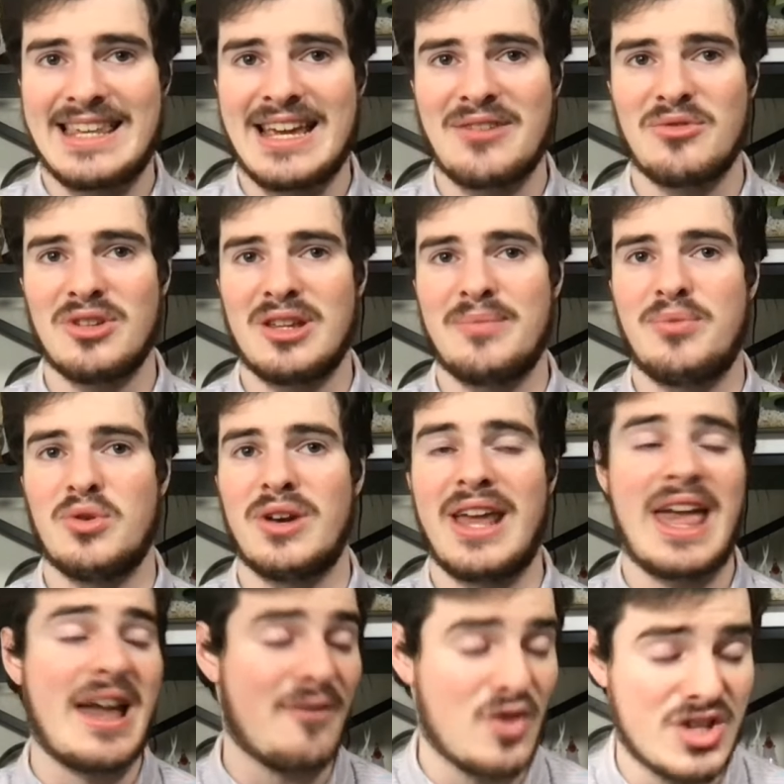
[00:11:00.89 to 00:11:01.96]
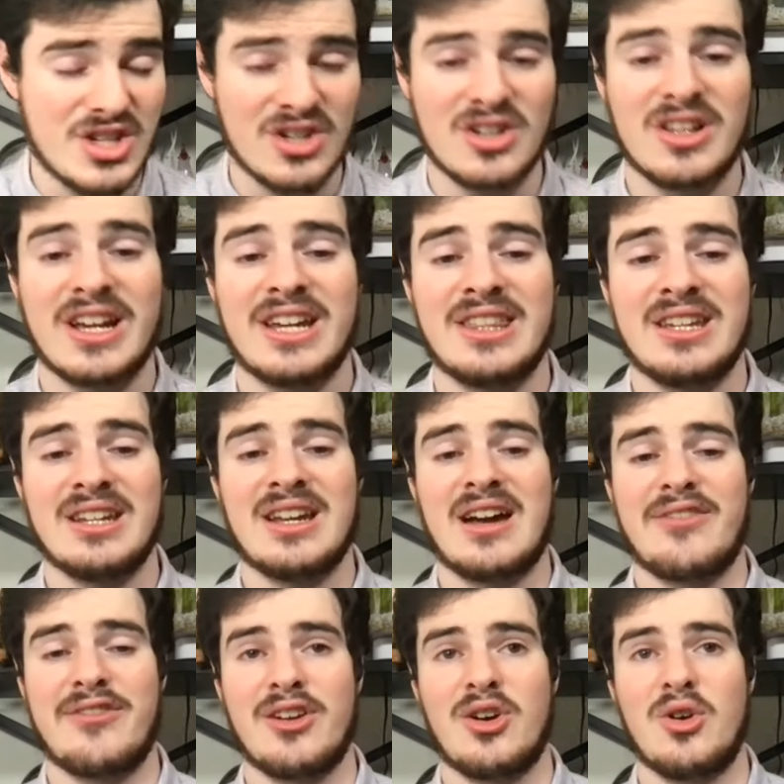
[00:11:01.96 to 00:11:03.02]
Can't really put every single egg in the
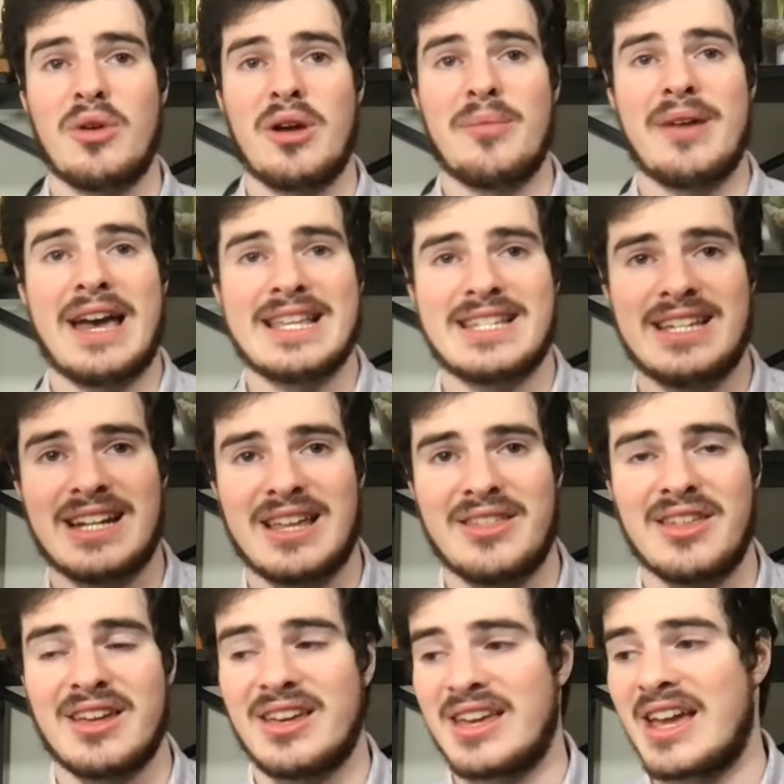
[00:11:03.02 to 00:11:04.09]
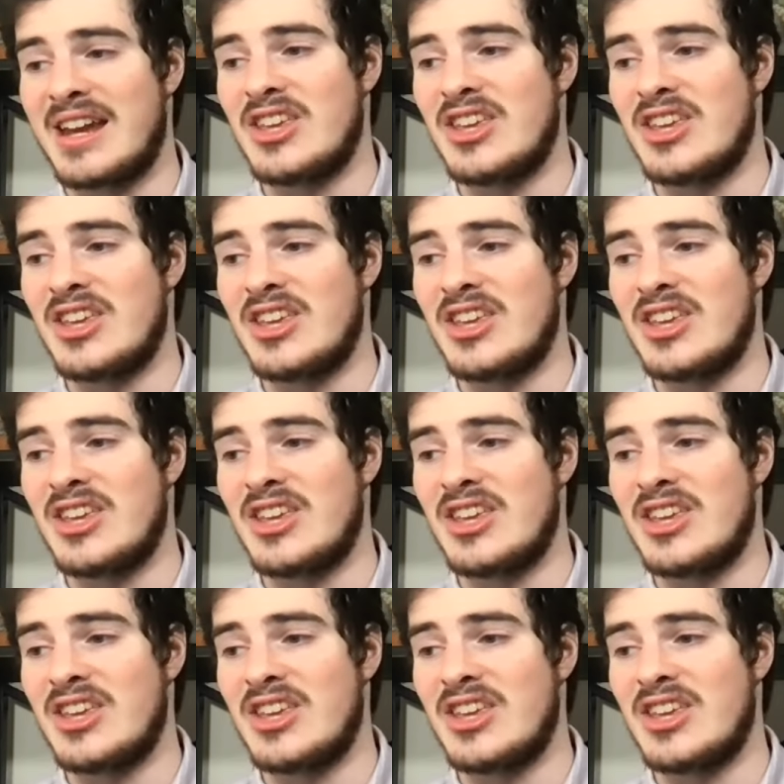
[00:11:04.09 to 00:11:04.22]
Nafe Owe basket. I think, again,